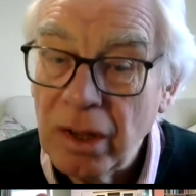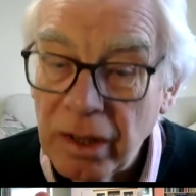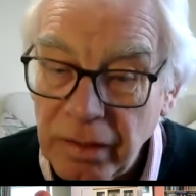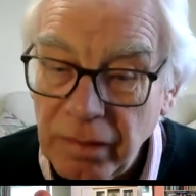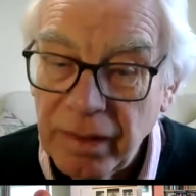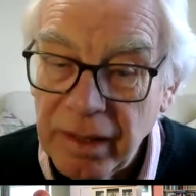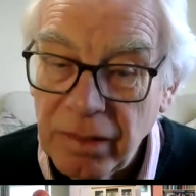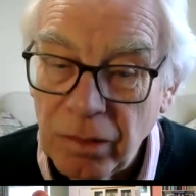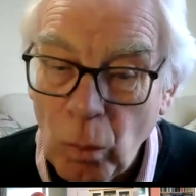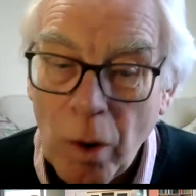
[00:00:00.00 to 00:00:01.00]
and
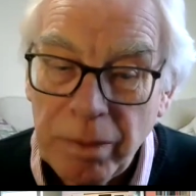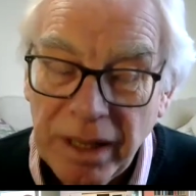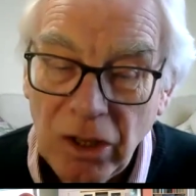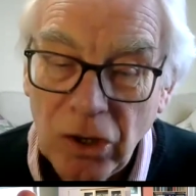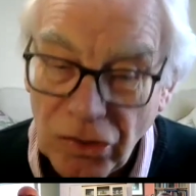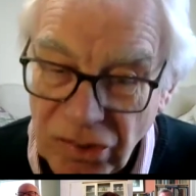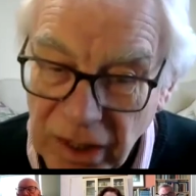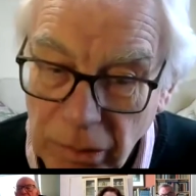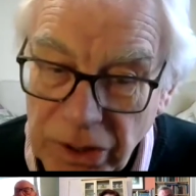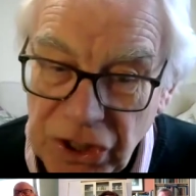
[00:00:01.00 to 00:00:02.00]
the Wapping Cutting,
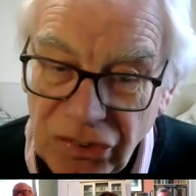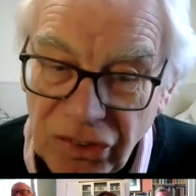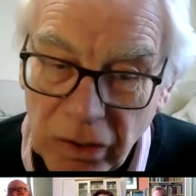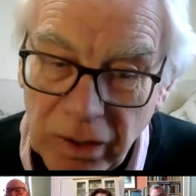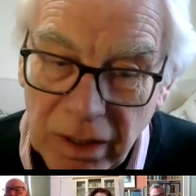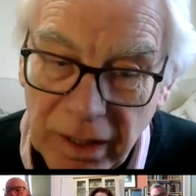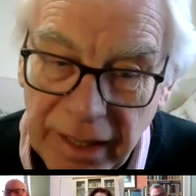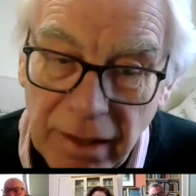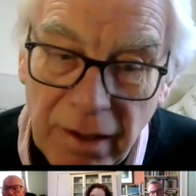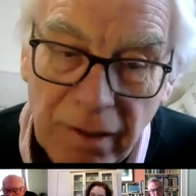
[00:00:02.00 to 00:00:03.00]
which is currently